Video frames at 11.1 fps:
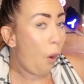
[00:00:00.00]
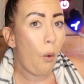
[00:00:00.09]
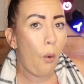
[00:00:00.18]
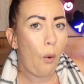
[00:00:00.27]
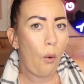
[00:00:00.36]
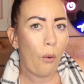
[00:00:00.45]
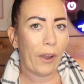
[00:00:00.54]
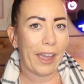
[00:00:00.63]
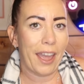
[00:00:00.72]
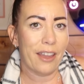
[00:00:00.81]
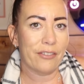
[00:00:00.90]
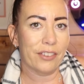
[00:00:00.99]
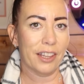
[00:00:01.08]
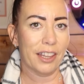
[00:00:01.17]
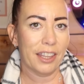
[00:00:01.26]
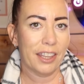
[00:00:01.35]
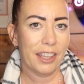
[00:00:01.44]
Oh, careful.
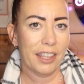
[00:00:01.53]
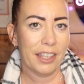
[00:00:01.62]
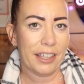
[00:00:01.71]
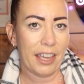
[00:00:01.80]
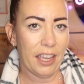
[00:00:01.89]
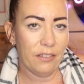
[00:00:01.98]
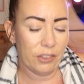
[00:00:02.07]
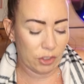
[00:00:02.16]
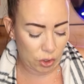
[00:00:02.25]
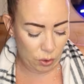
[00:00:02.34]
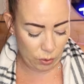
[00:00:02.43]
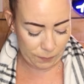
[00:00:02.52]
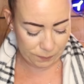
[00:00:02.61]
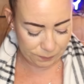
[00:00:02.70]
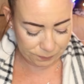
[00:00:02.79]
Careful, Joe.